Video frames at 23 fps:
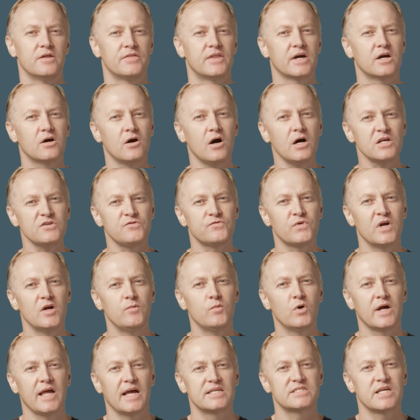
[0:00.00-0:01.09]
The Cast
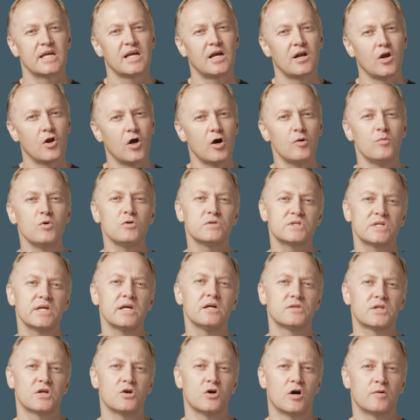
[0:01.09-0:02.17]
framework has a global
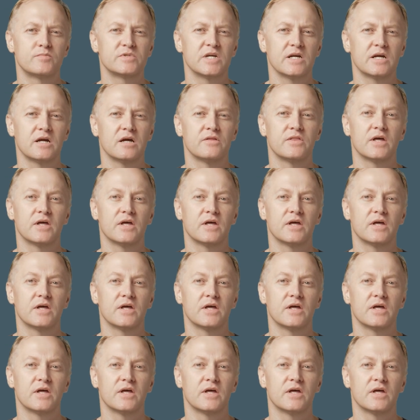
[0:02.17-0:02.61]
singleton object,